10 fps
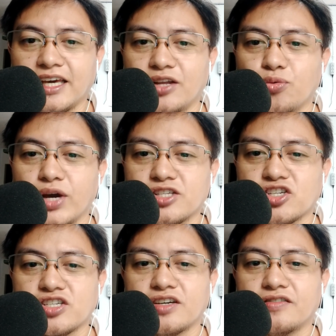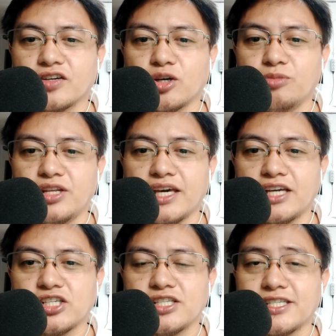in which the
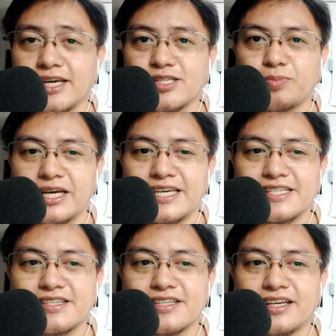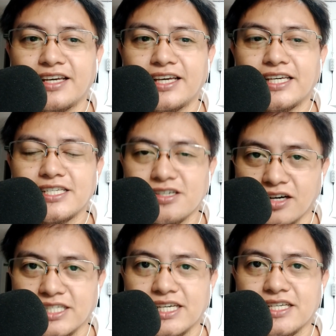communication takes place.
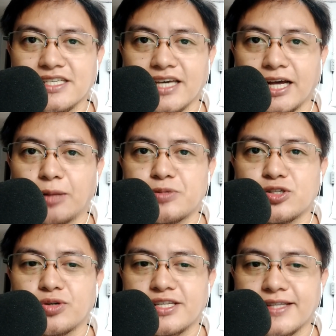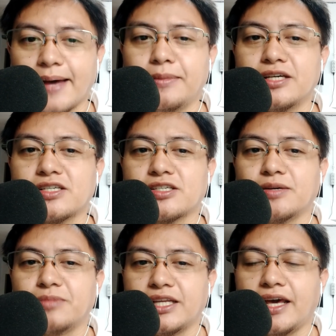Context helps to establish the
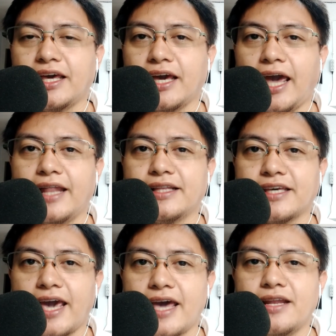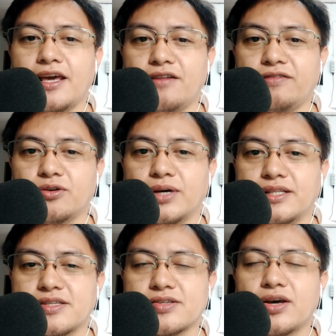meaning and can
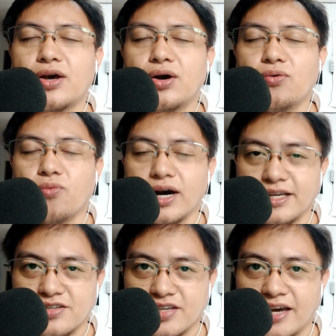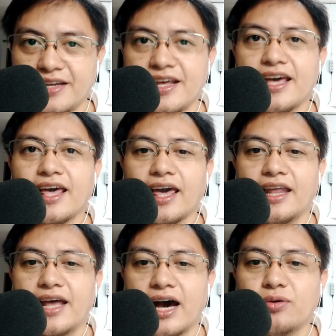influence what is said and
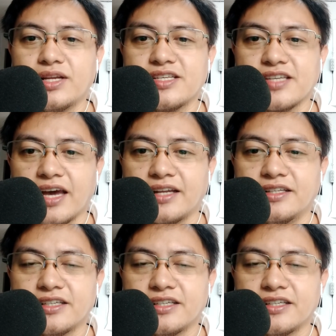how it is said.